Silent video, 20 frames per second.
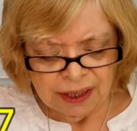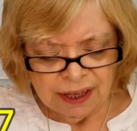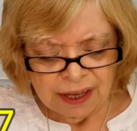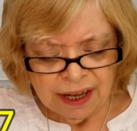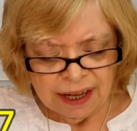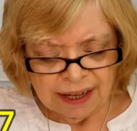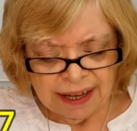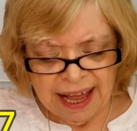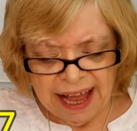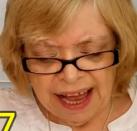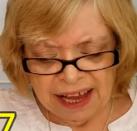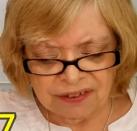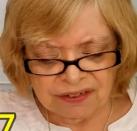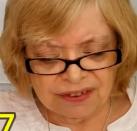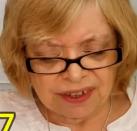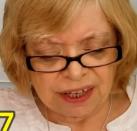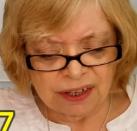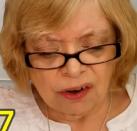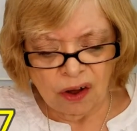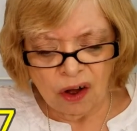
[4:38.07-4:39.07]

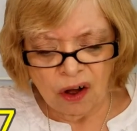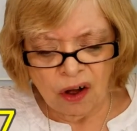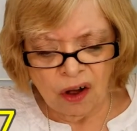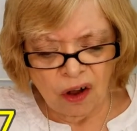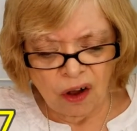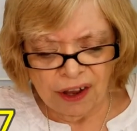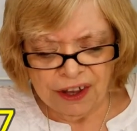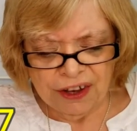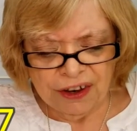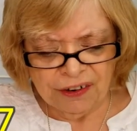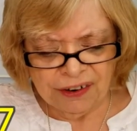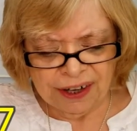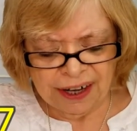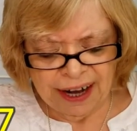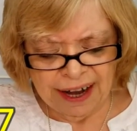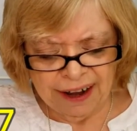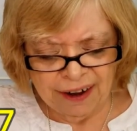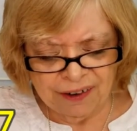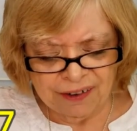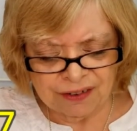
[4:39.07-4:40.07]
casting all your
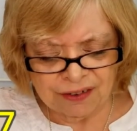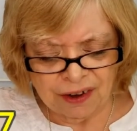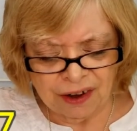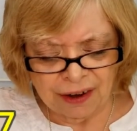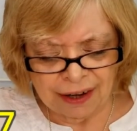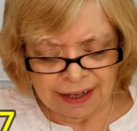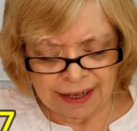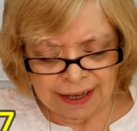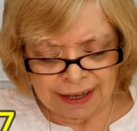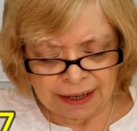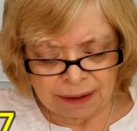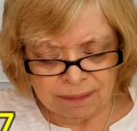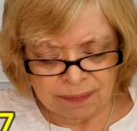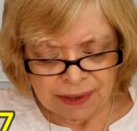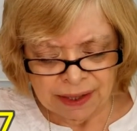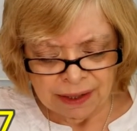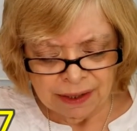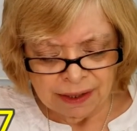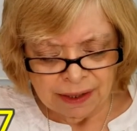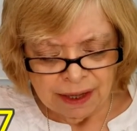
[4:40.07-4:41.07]
cares on him,
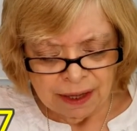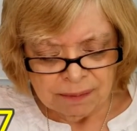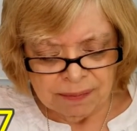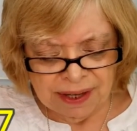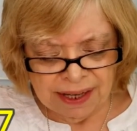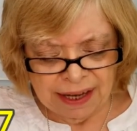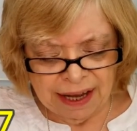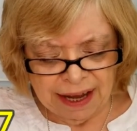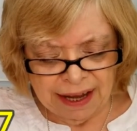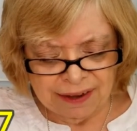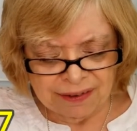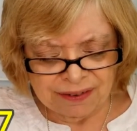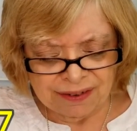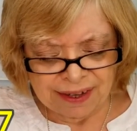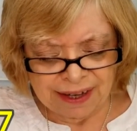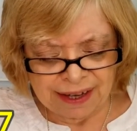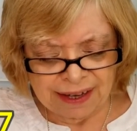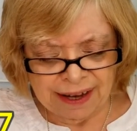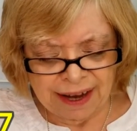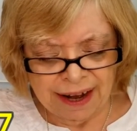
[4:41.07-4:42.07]
because
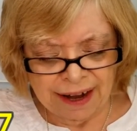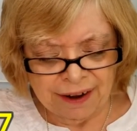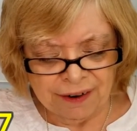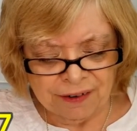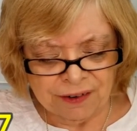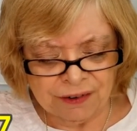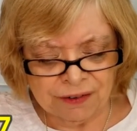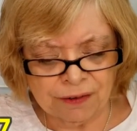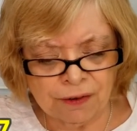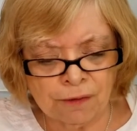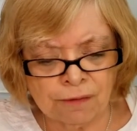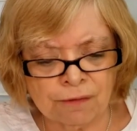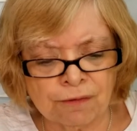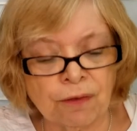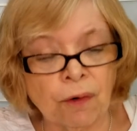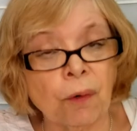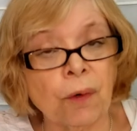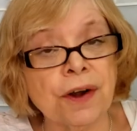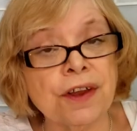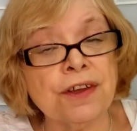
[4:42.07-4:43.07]
he cares
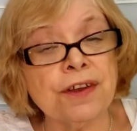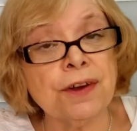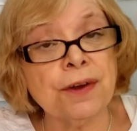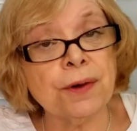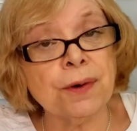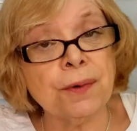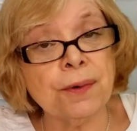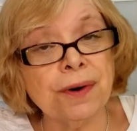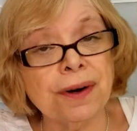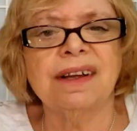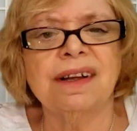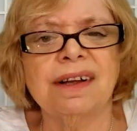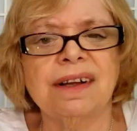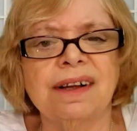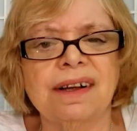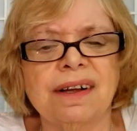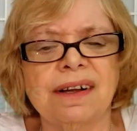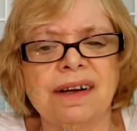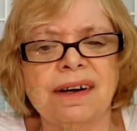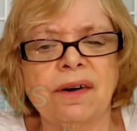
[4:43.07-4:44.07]
for you.
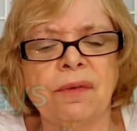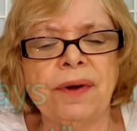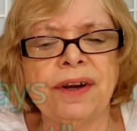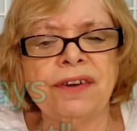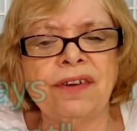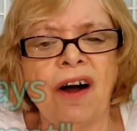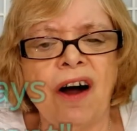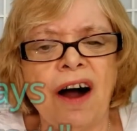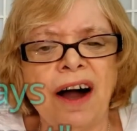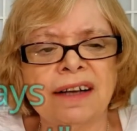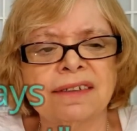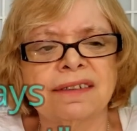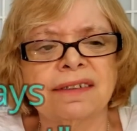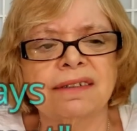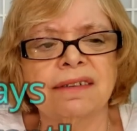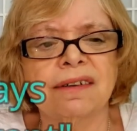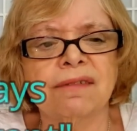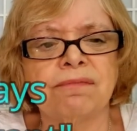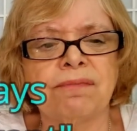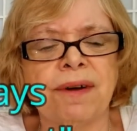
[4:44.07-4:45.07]
We talked
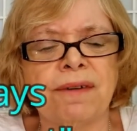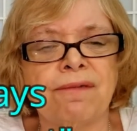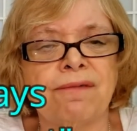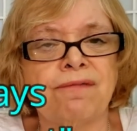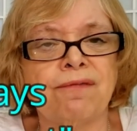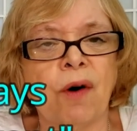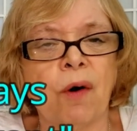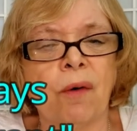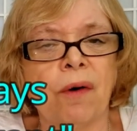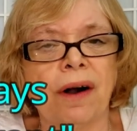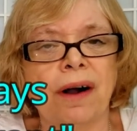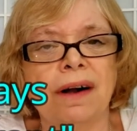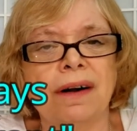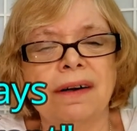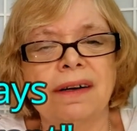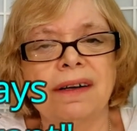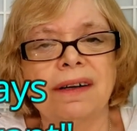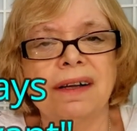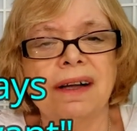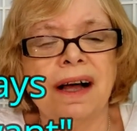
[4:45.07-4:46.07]

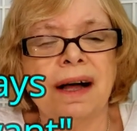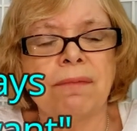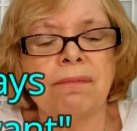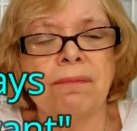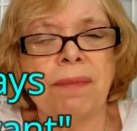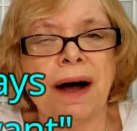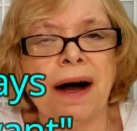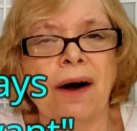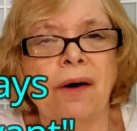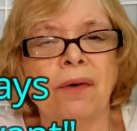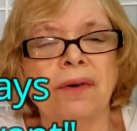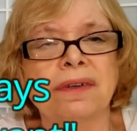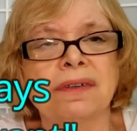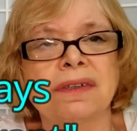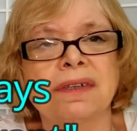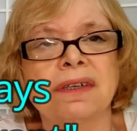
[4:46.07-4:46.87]
before about